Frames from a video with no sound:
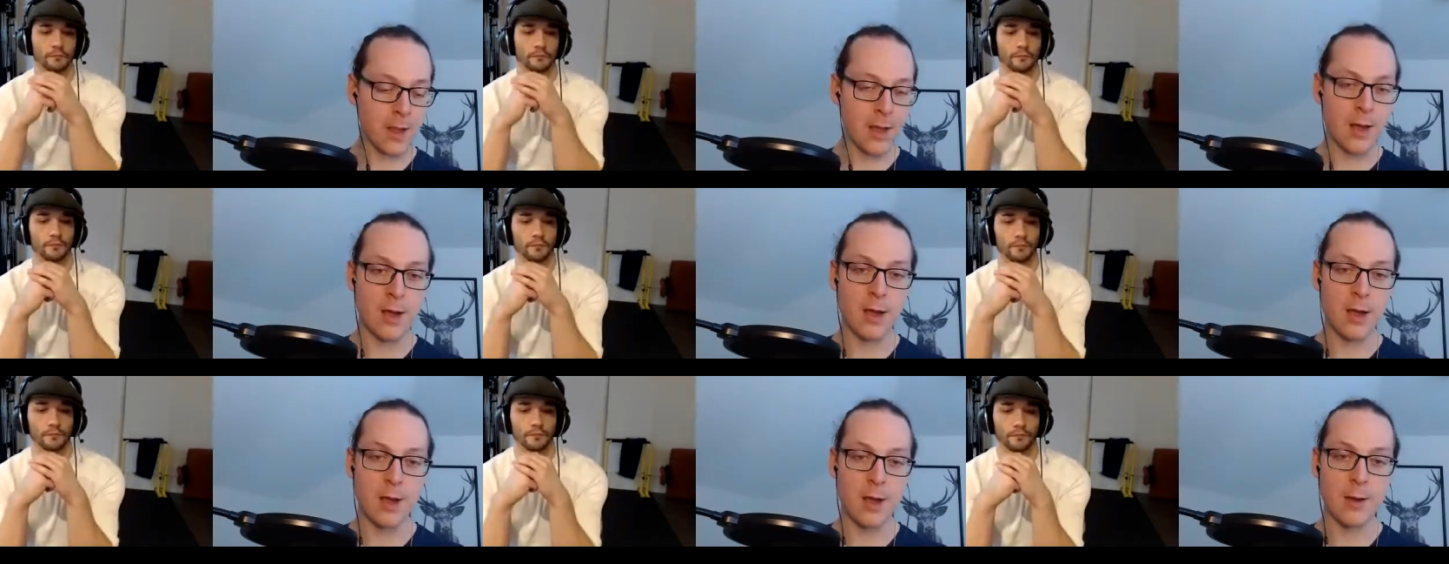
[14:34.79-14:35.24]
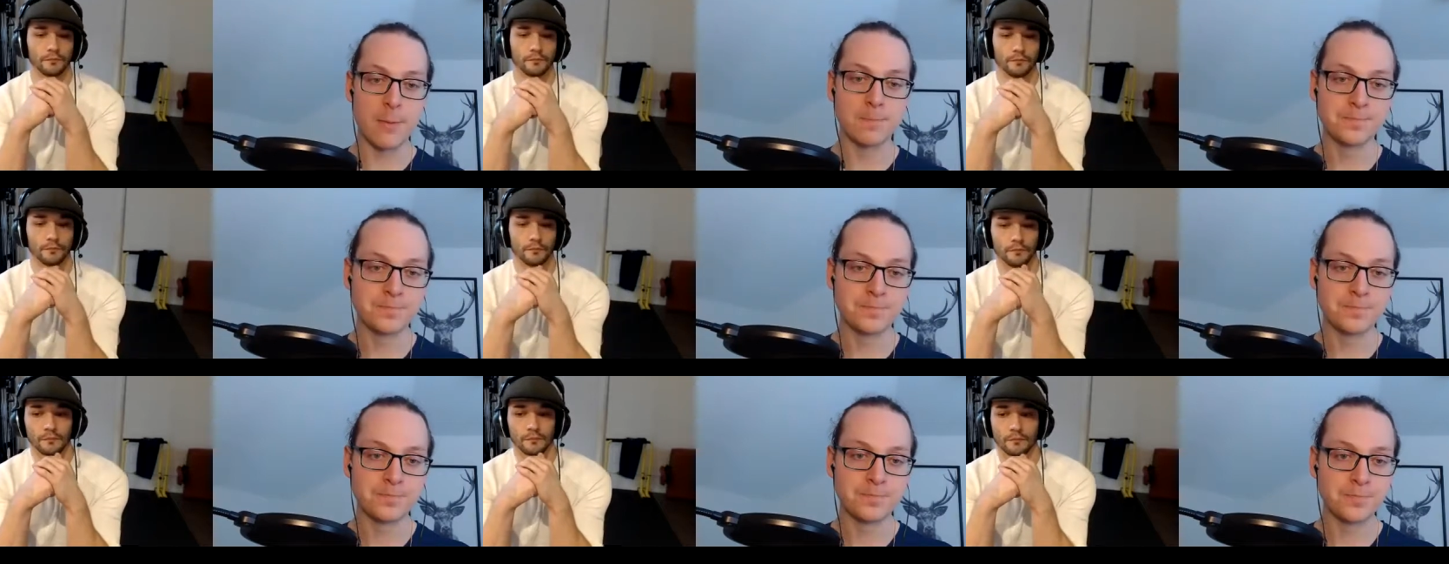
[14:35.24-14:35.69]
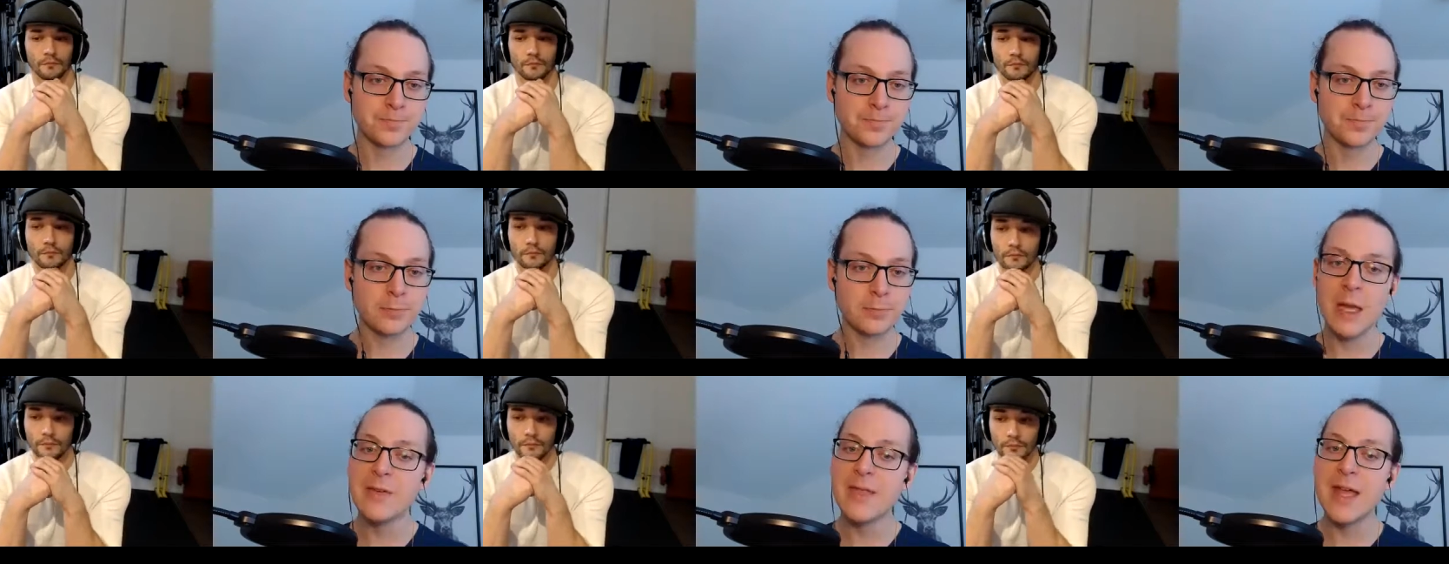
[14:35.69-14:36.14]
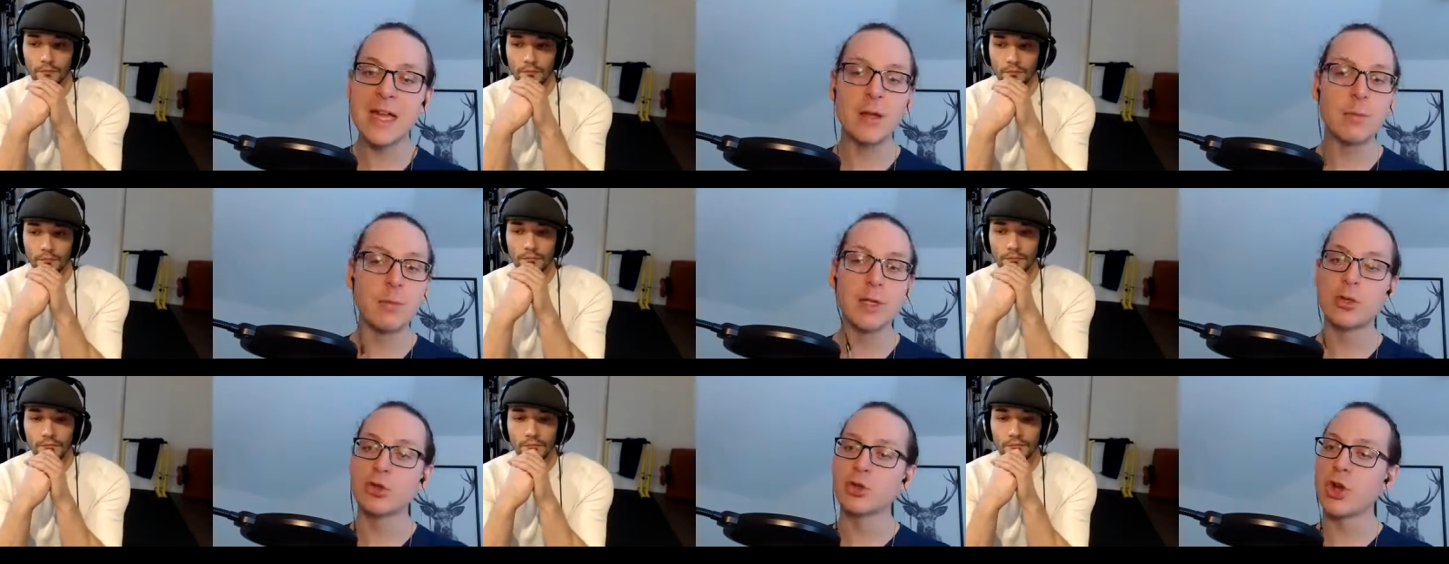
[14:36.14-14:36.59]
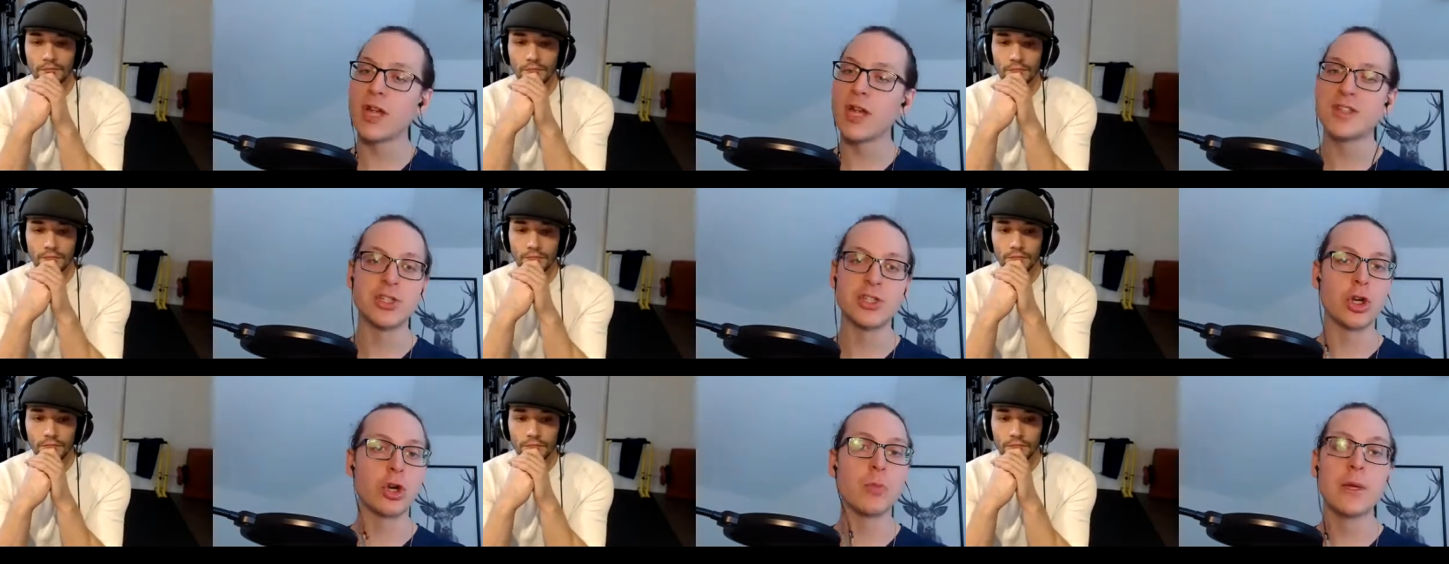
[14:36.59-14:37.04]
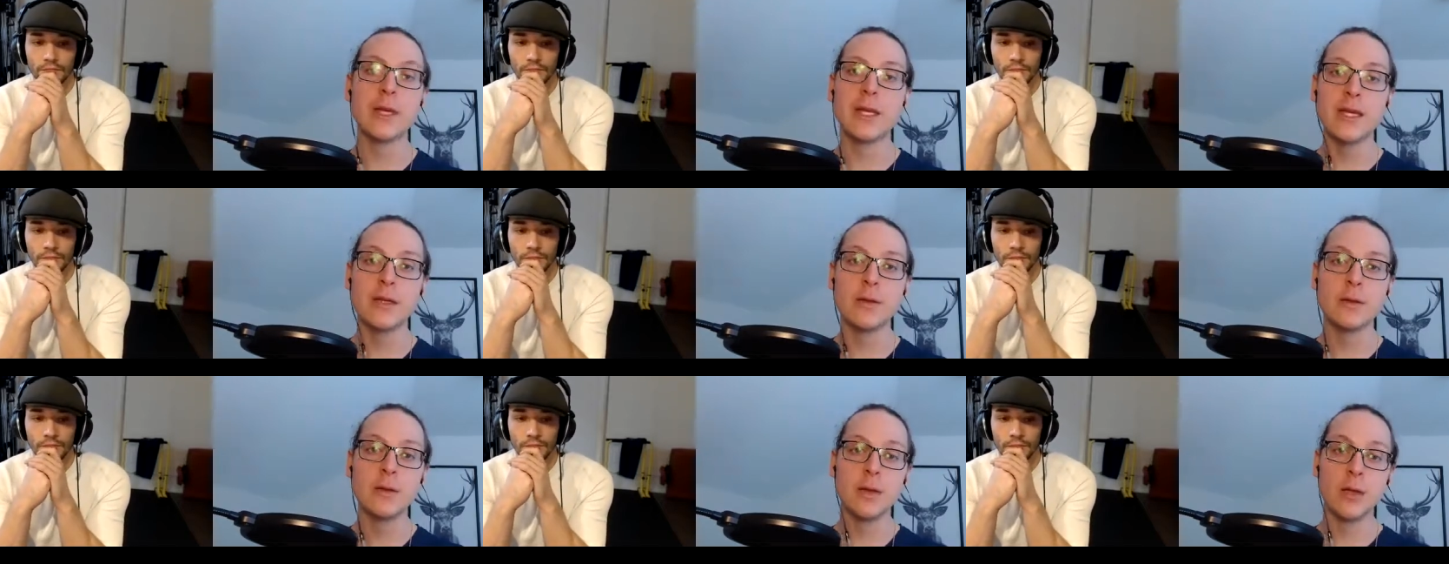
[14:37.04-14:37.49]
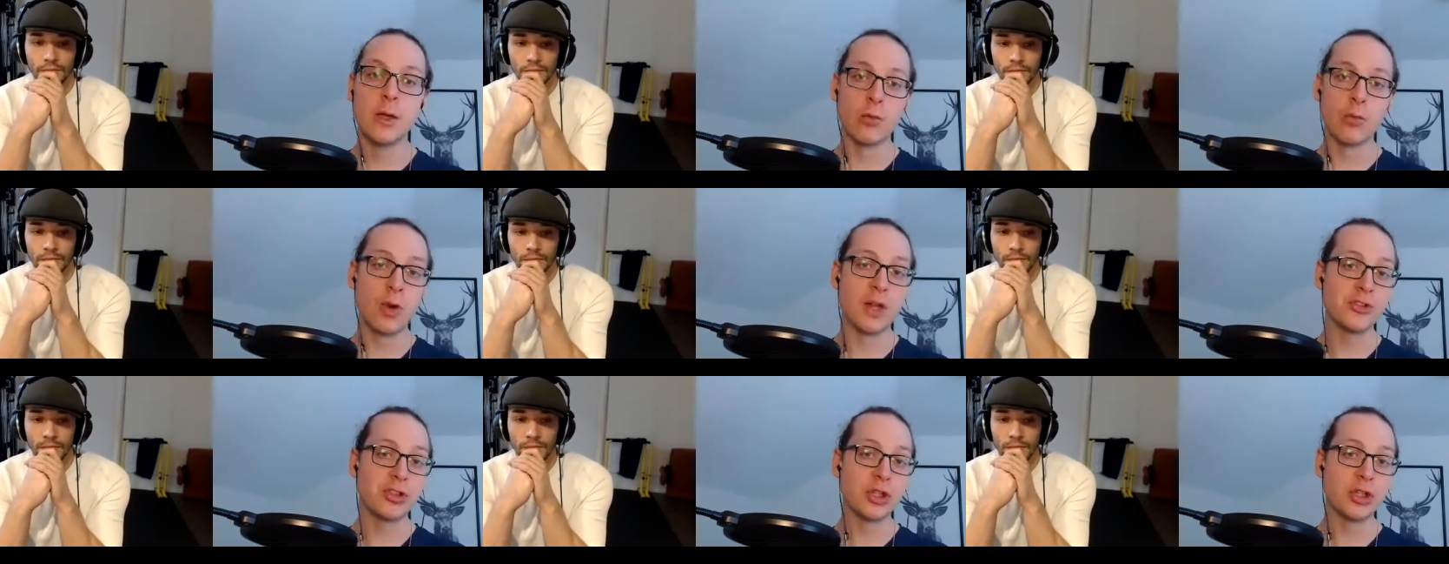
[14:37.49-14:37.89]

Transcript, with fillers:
Speaker 1: Um, that could be transdermally, right?